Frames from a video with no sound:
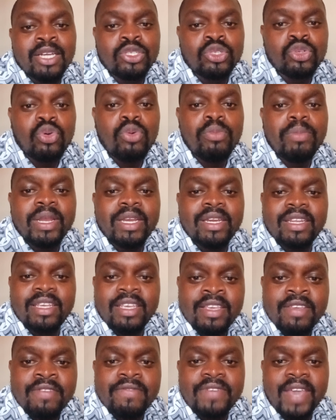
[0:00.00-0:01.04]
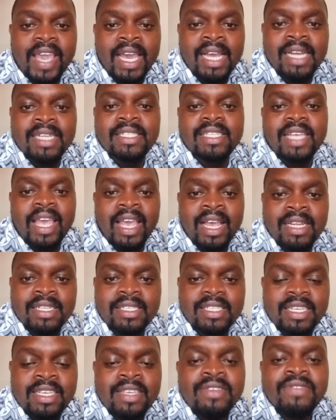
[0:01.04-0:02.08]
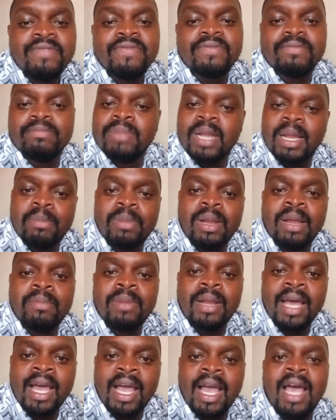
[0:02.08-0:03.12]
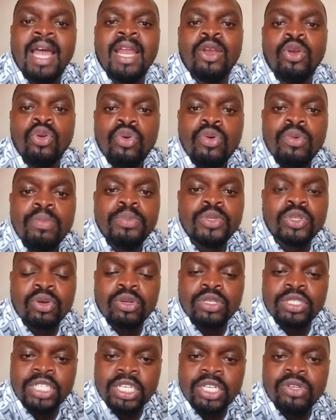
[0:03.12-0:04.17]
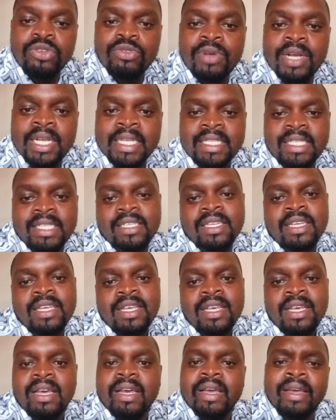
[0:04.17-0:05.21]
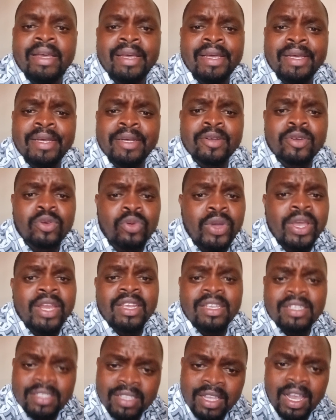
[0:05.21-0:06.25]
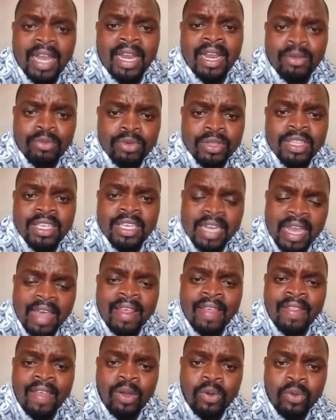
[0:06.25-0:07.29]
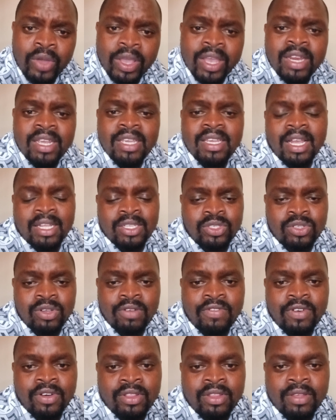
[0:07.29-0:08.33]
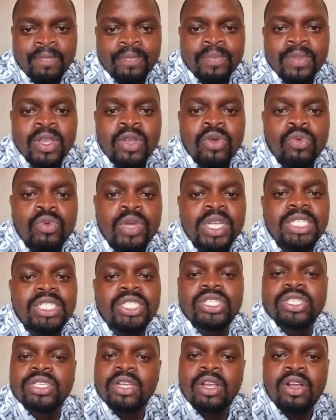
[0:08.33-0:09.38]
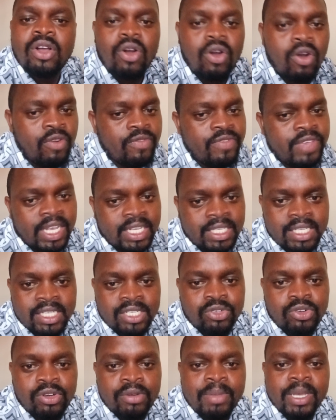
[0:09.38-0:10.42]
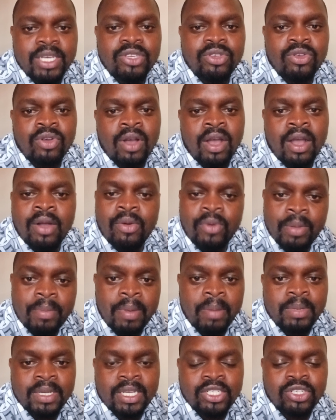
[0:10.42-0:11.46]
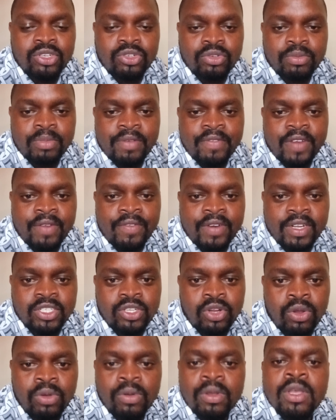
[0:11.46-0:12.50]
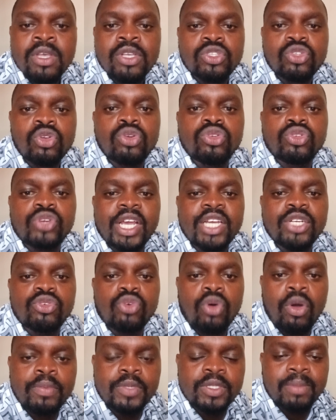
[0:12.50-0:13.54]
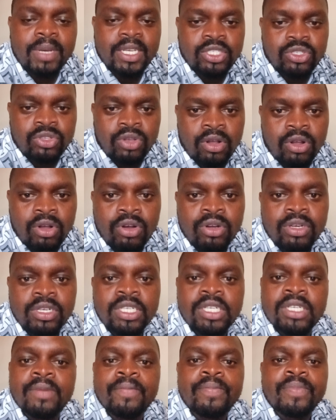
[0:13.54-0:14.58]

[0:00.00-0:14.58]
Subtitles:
too many if, else if, blah, blah, blah, loops, continuous, queries and within another query and so forth, which obvious it will make your web application to be very, very slow. So try to optimize your code